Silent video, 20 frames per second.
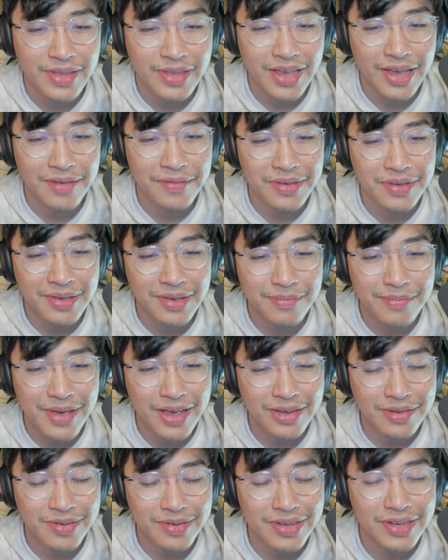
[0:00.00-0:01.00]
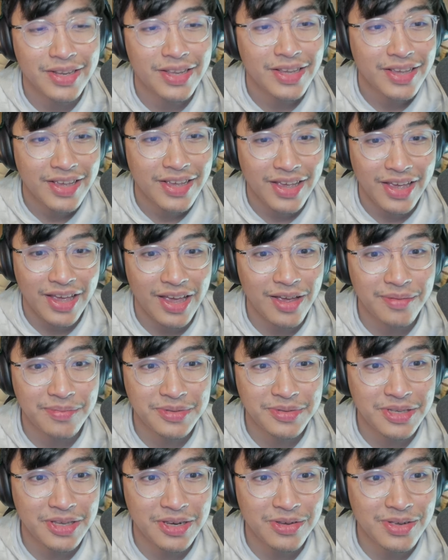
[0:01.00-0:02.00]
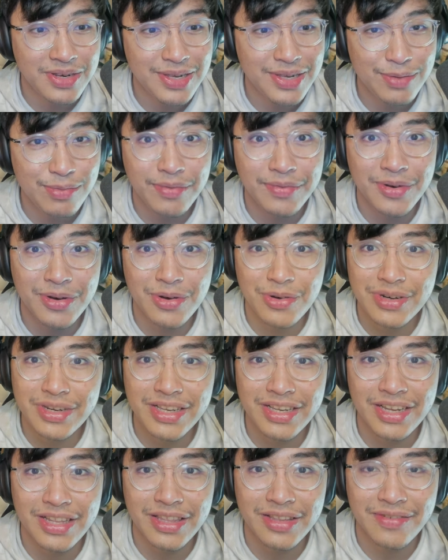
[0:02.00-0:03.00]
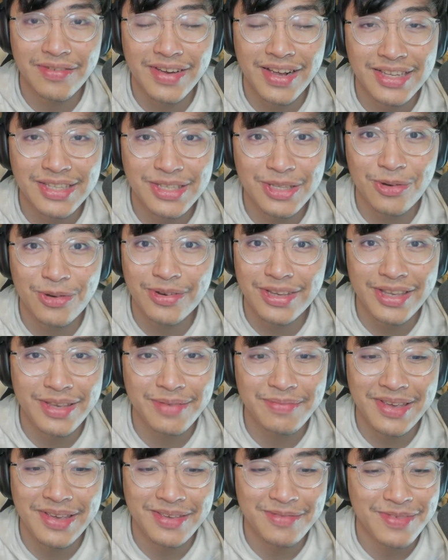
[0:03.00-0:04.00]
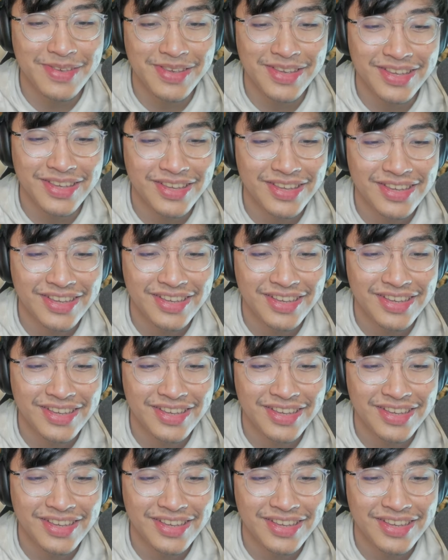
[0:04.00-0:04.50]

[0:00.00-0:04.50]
Having a banquet. Absolutely, with Odin and the rest. Toki, maybe.